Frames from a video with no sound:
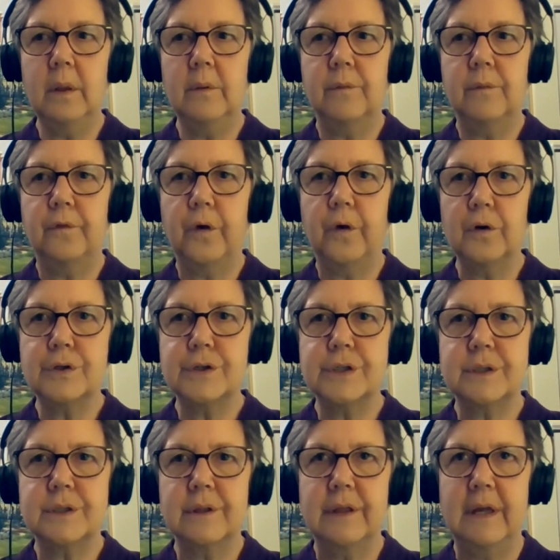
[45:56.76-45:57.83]
the
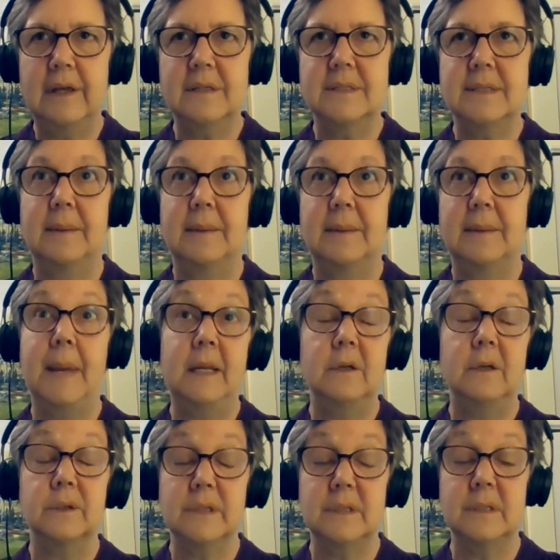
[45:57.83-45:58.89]
first things that many
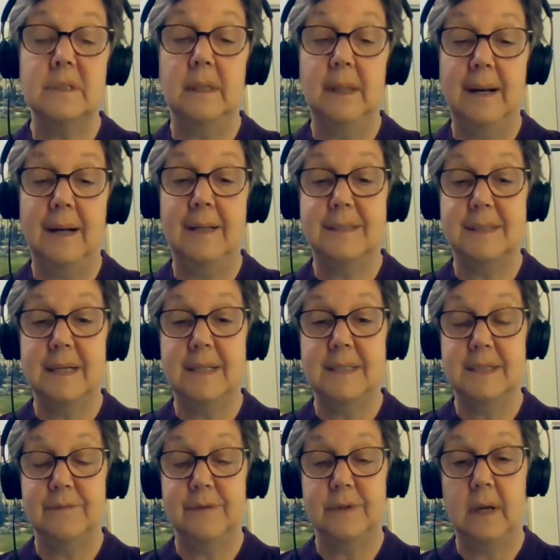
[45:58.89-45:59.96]
nurses in the United
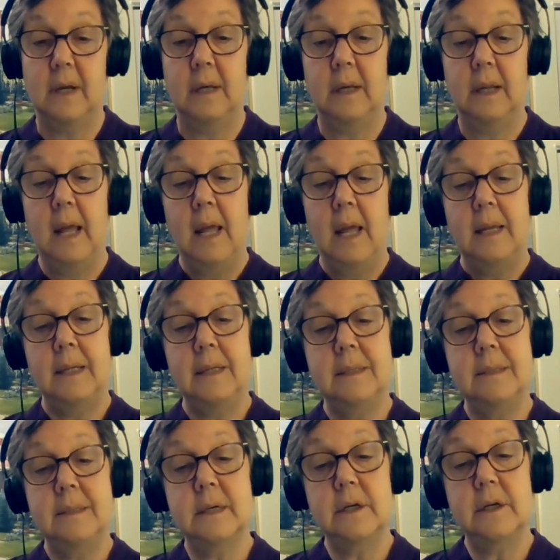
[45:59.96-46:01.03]
States have done
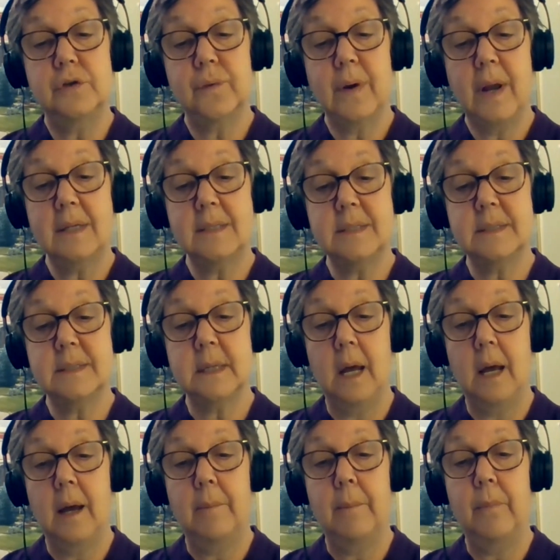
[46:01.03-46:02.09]
is address
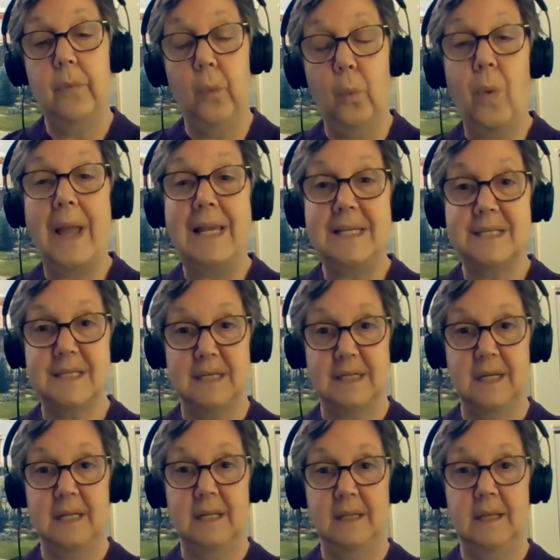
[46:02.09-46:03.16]
the waste
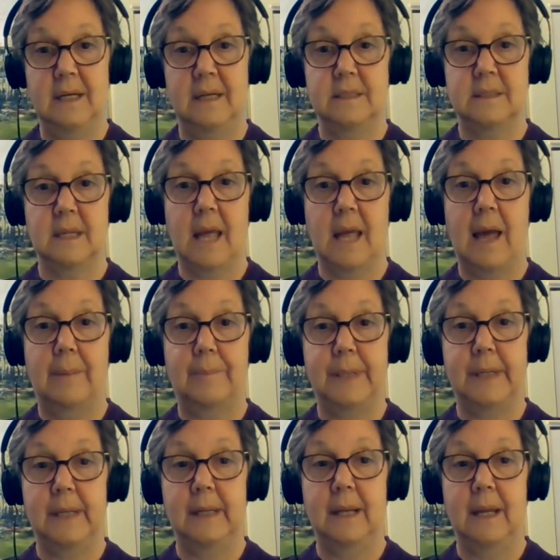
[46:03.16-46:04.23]
that is
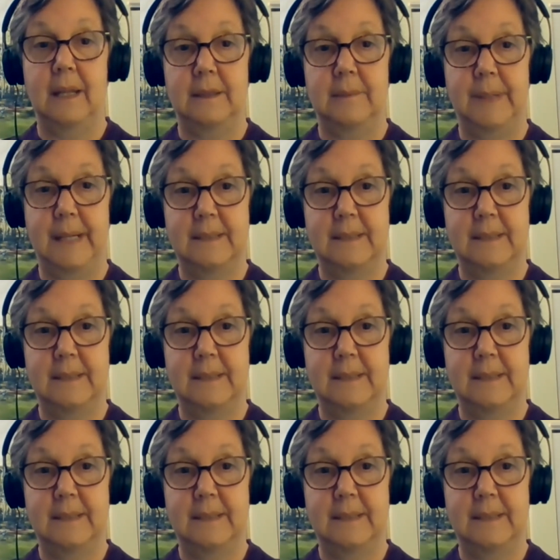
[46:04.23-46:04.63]
happening at the